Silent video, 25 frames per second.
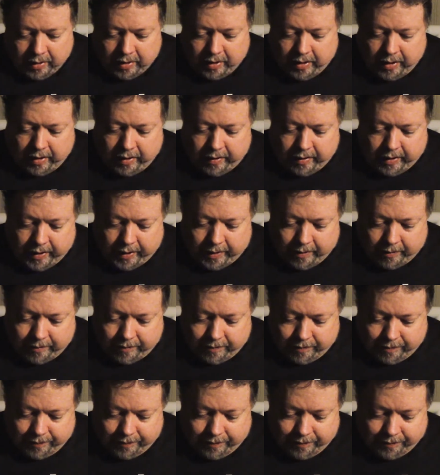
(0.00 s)
All right.
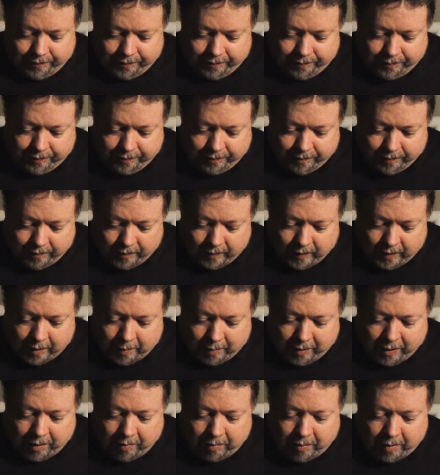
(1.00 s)

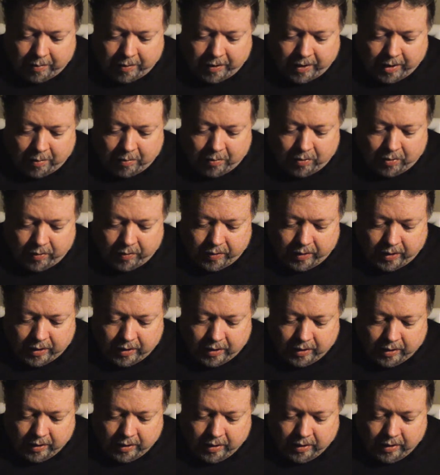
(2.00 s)
Anybody remember that movie
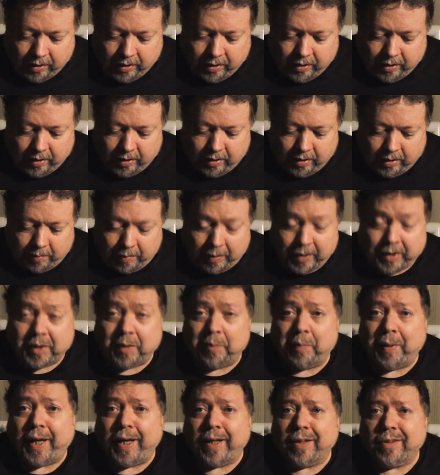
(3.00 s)
about the
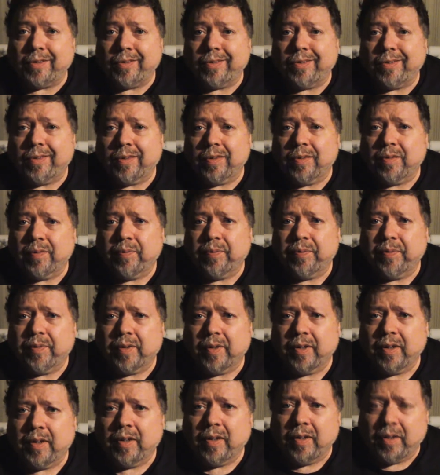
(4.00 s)
badges?
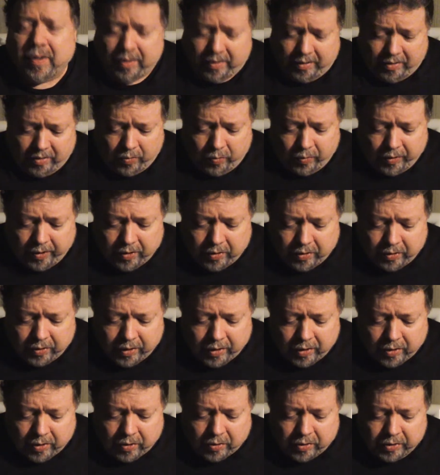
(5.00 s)
We don't
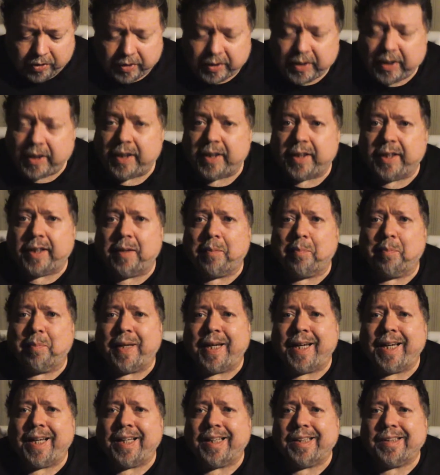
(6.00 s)
need no stinking
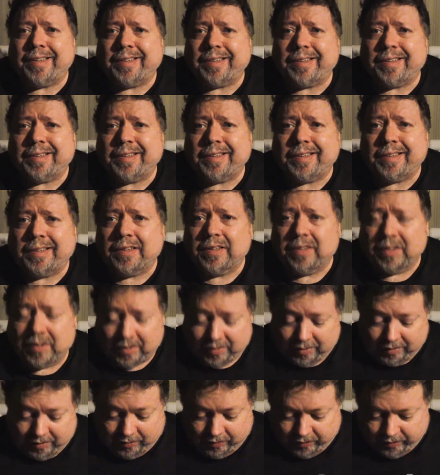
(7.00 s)
badges.
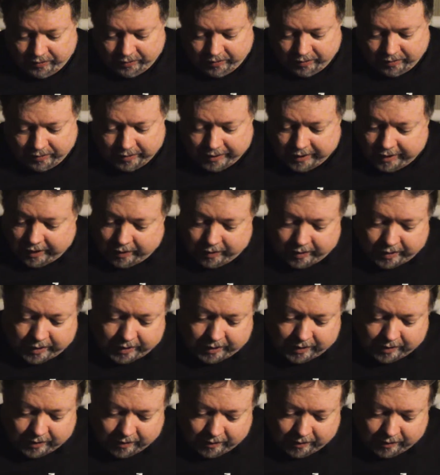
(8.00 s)
Anyway.